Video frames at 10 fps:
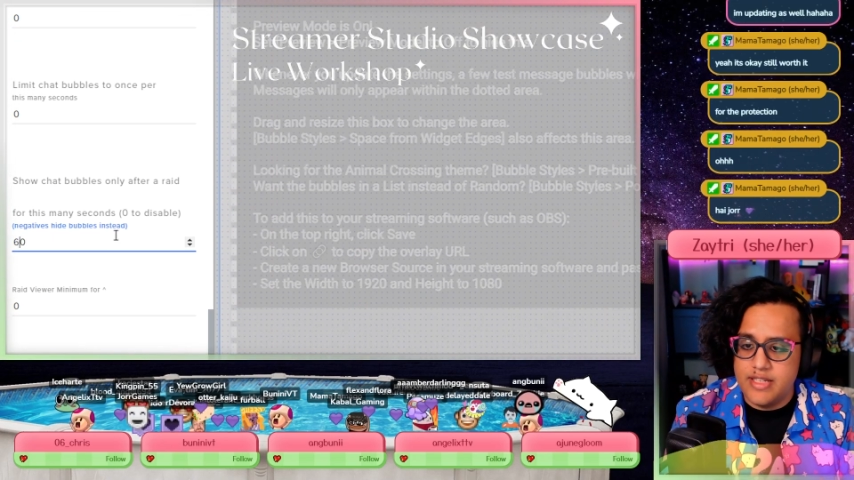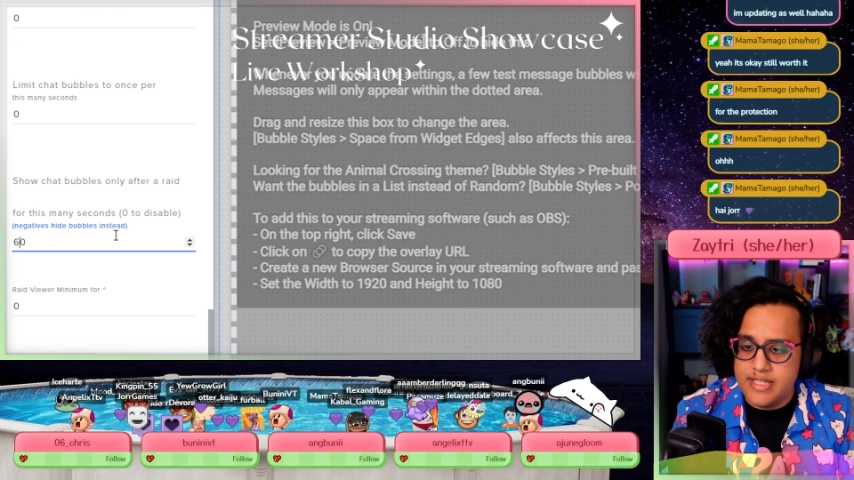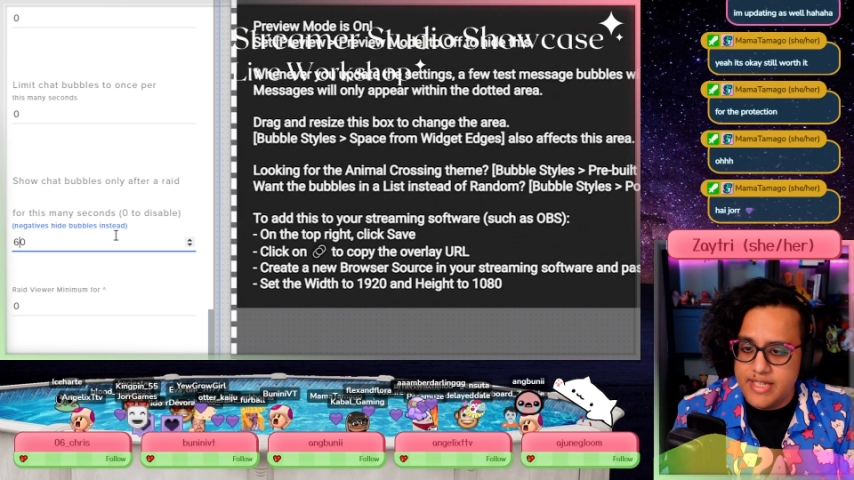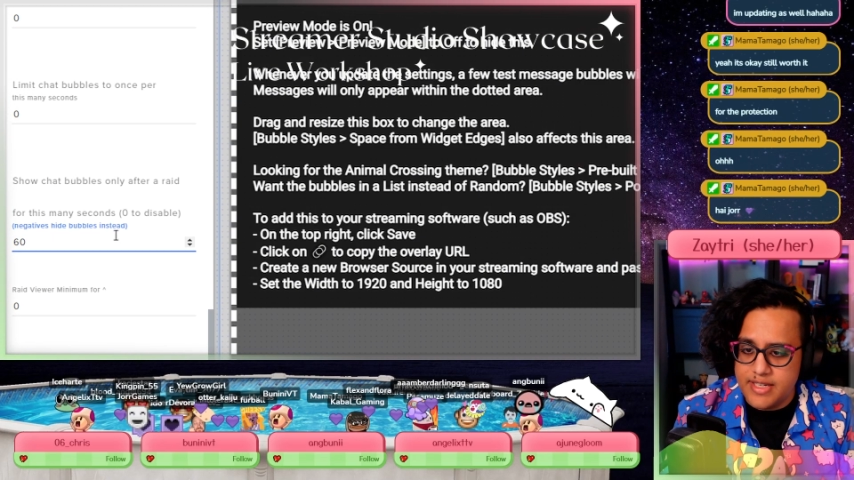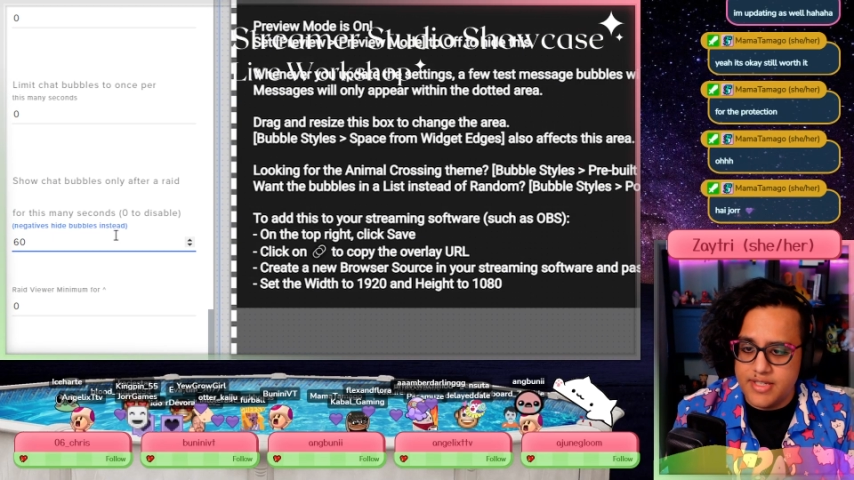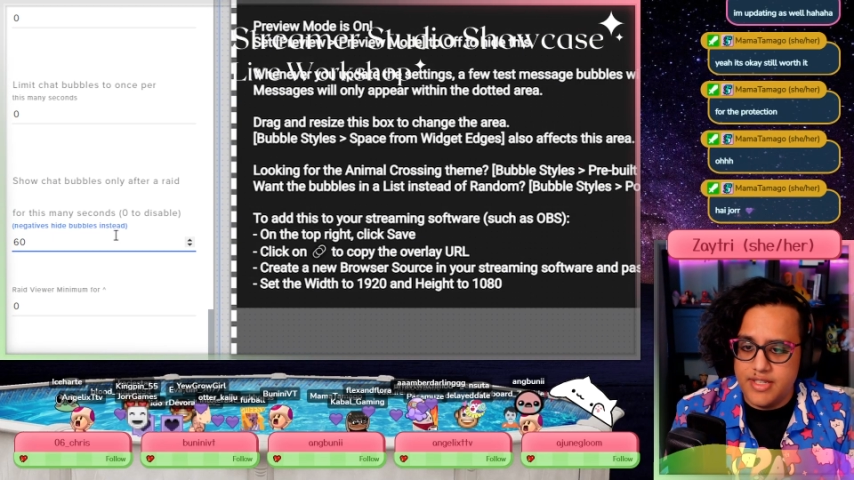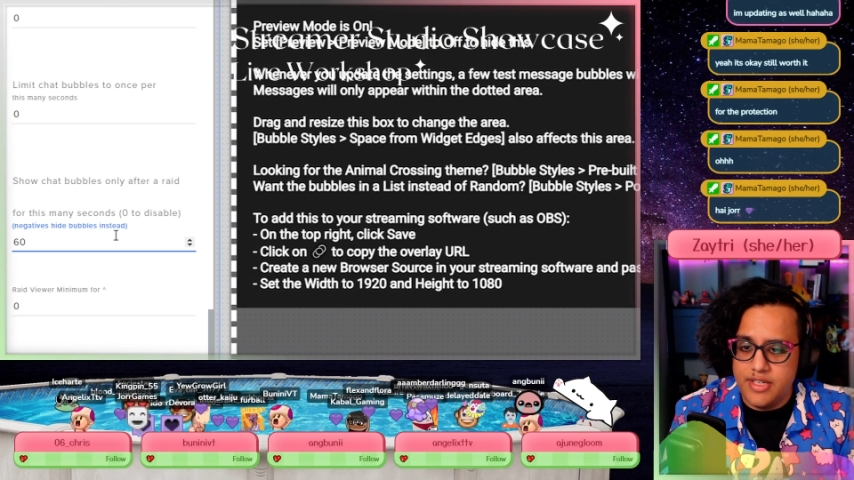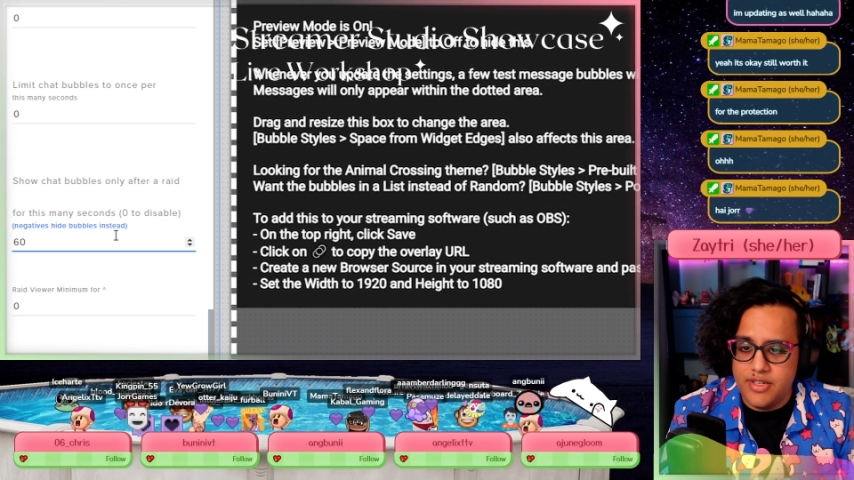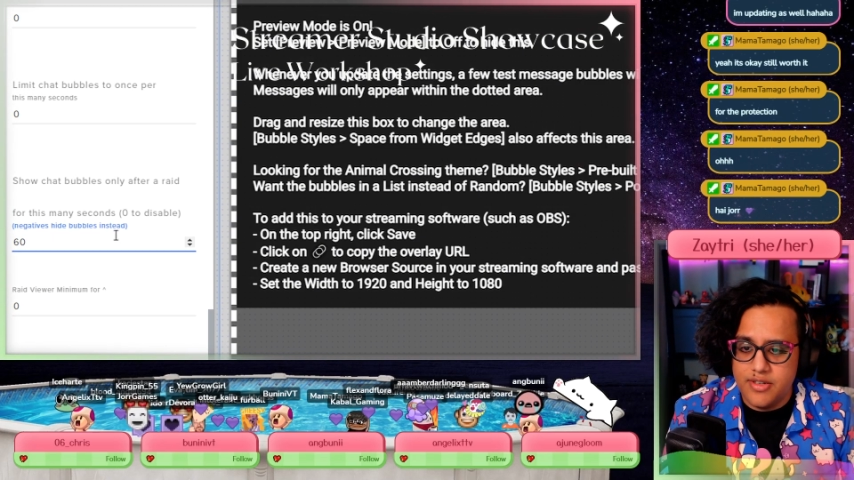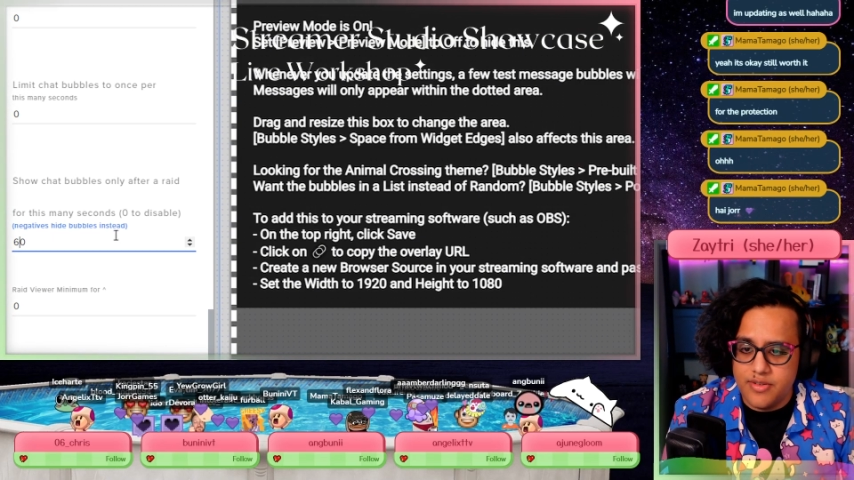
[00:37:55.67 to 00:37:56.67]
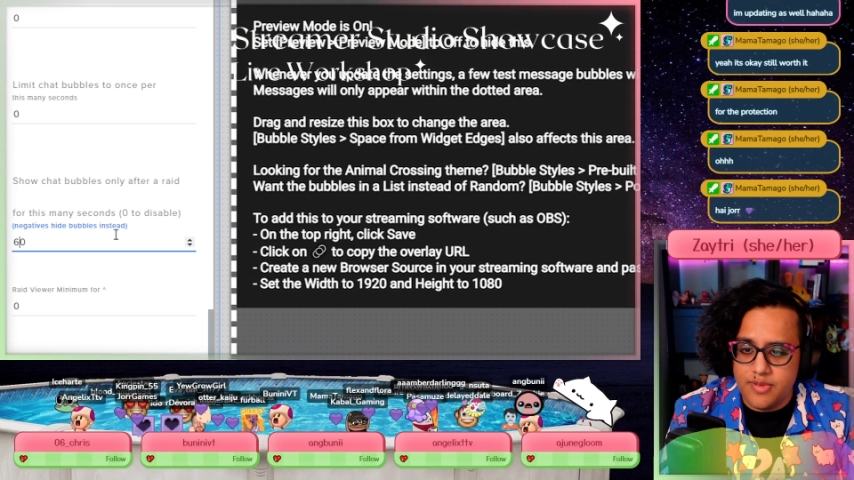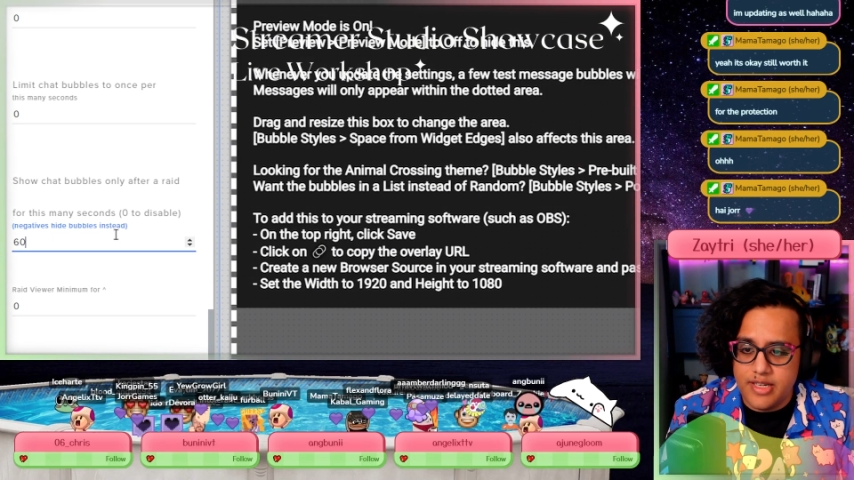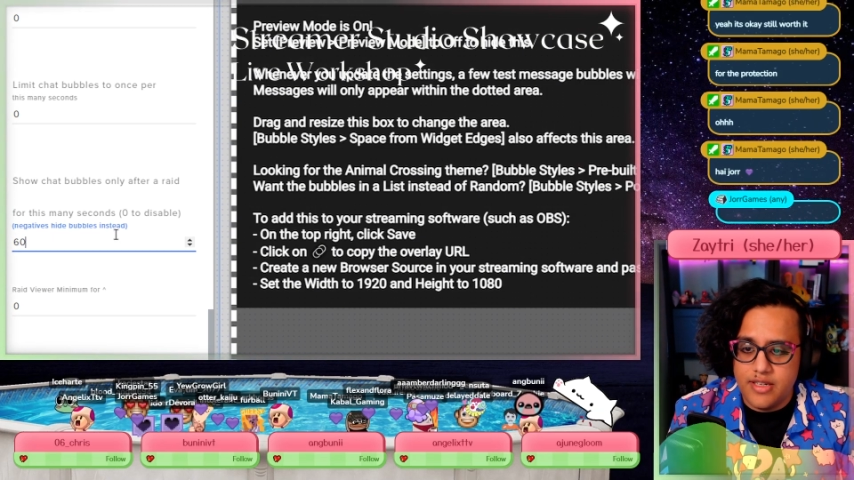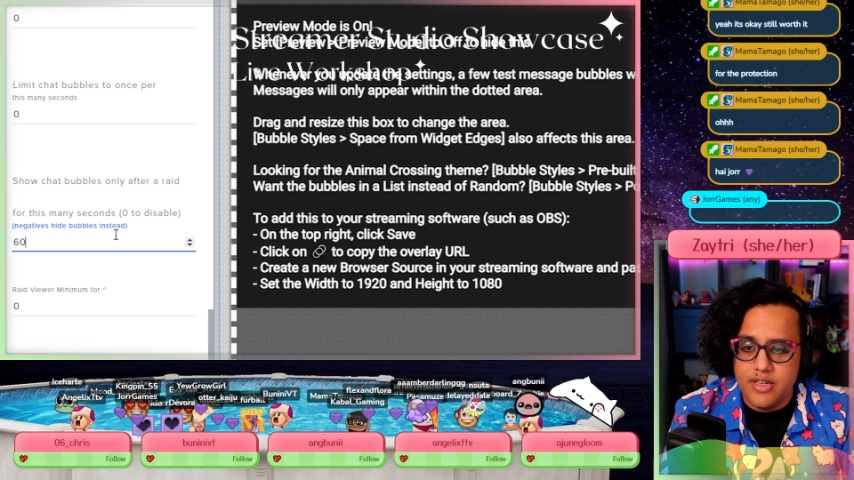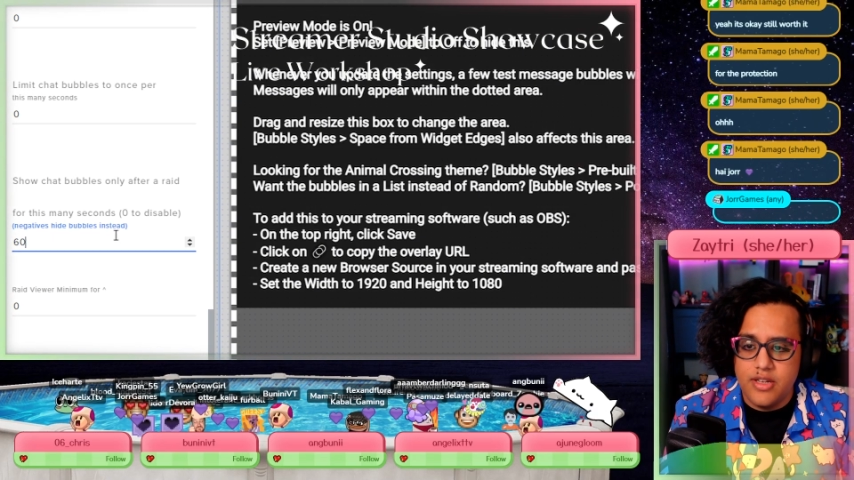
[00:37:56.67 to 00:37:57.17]
60,
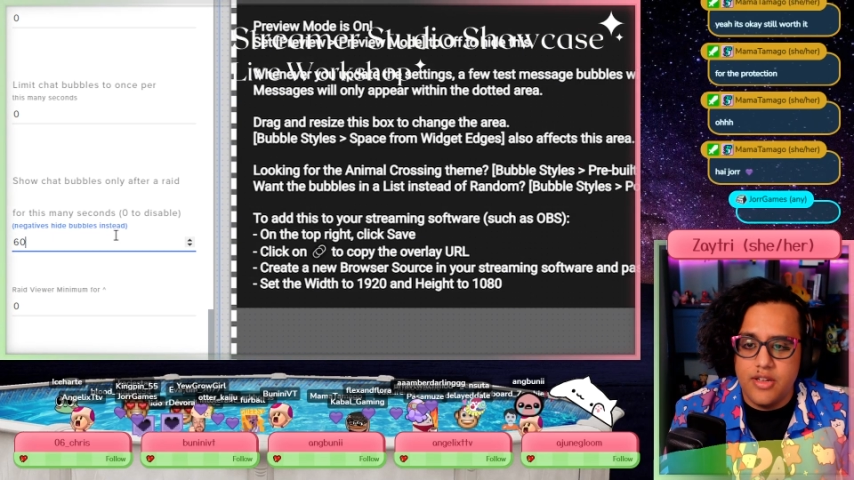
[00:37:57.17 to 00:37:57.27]
right?